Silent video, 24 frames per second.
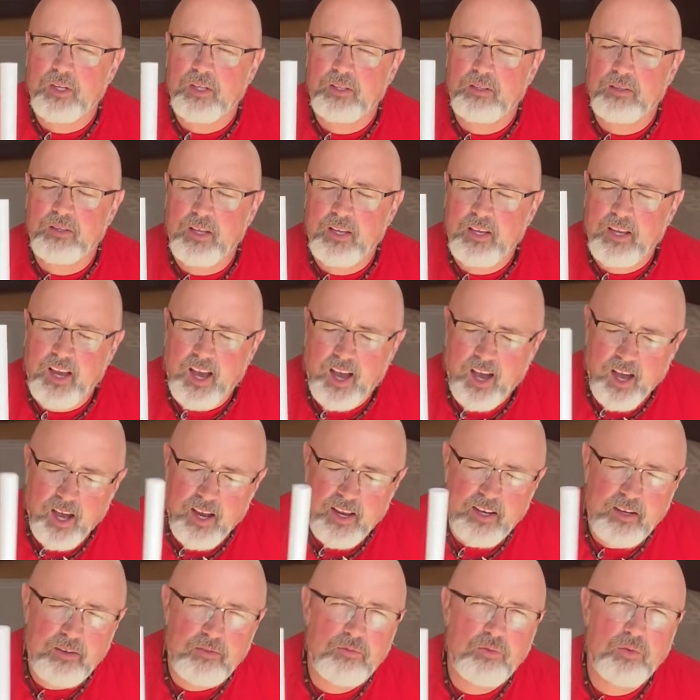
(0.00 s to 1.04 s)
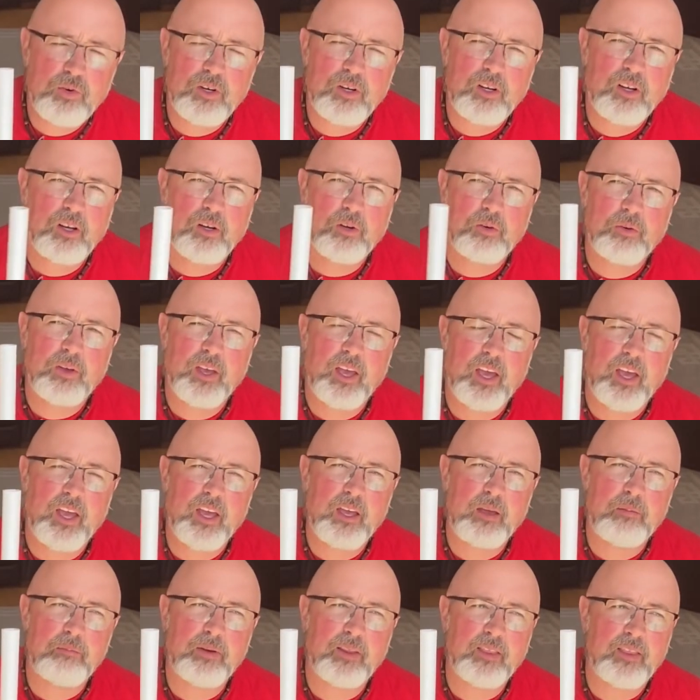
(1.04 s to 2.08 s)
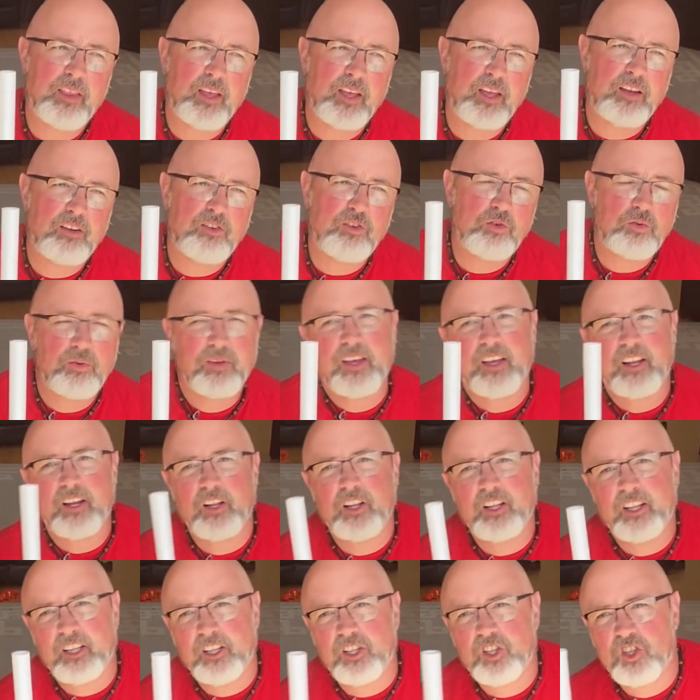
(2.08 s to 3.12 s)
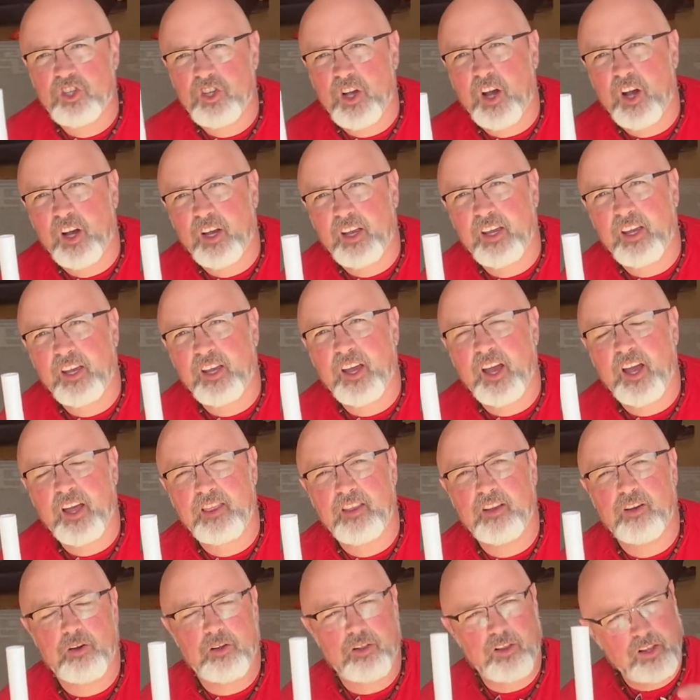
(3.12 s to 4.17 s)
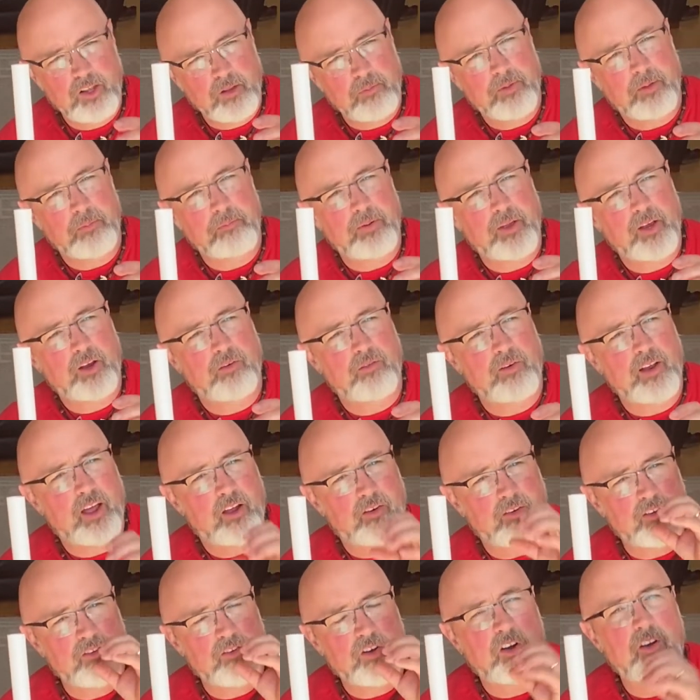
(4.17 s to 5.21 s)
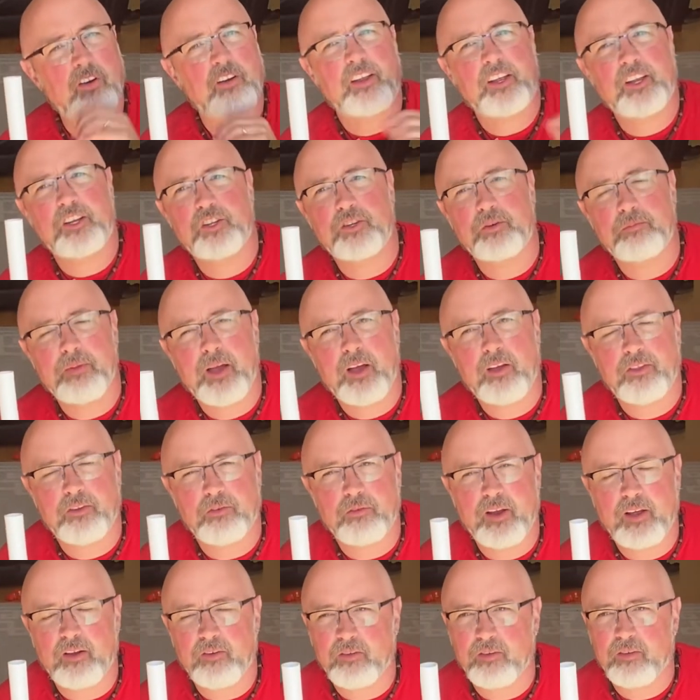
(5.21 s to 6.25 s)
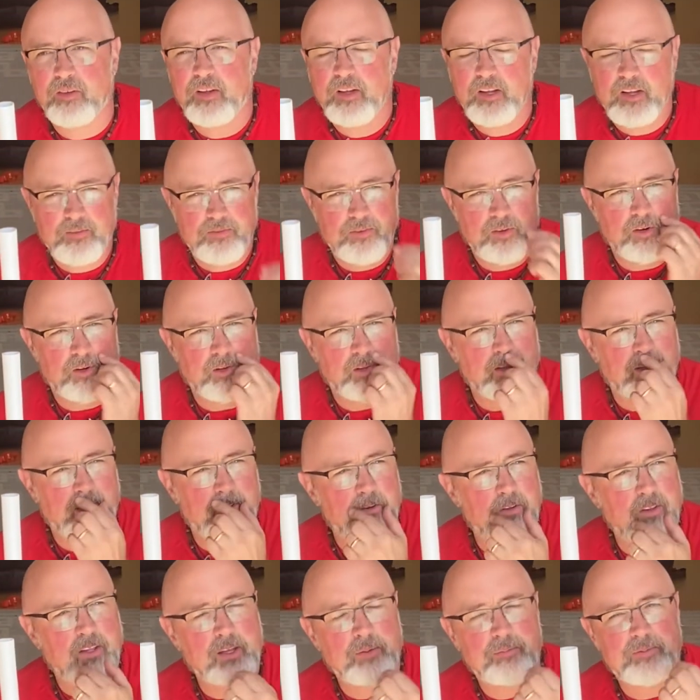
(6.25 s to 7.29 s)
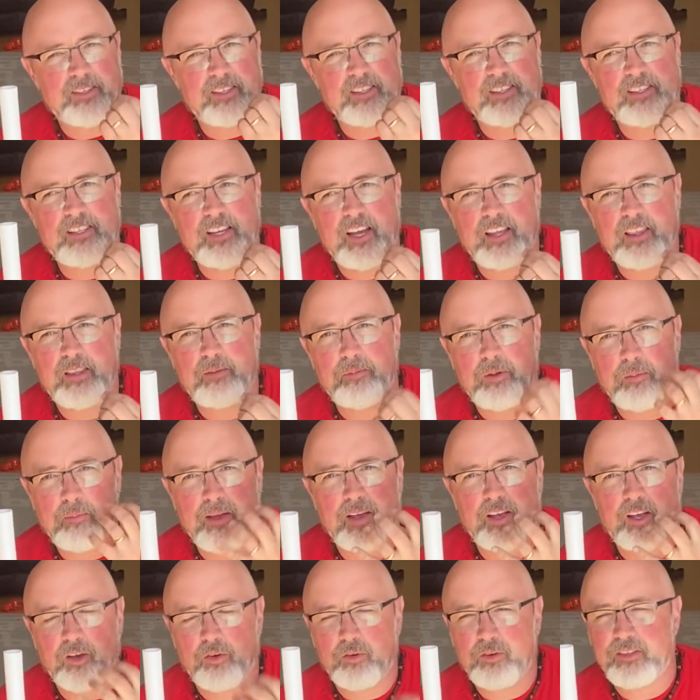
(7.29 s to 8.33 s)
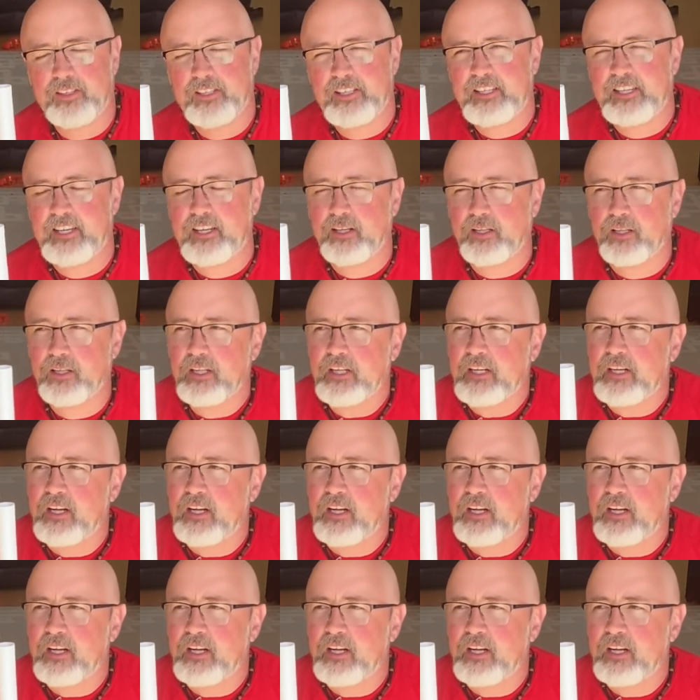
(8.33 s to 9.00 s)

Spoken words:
they kind of work okay, but they do get a little soggy and they're a little bit big around. It's hard to get your mouth around your lips inside them and make a good seal.